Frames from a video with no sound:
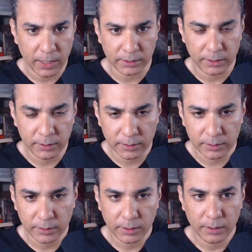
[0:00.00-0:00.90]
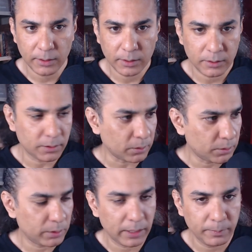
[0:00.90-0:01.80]
cousins,
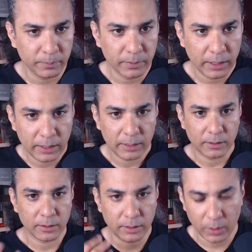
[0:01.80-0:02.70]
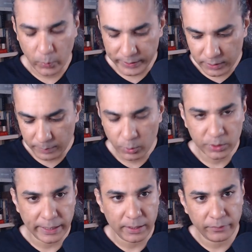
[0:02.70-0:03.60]
talk to them, request them
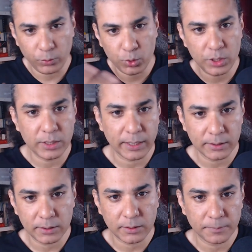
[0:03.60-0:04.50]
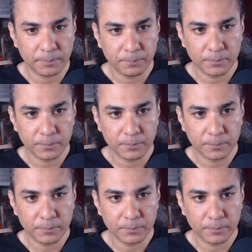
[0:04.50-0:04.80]
to send a few cheetahs,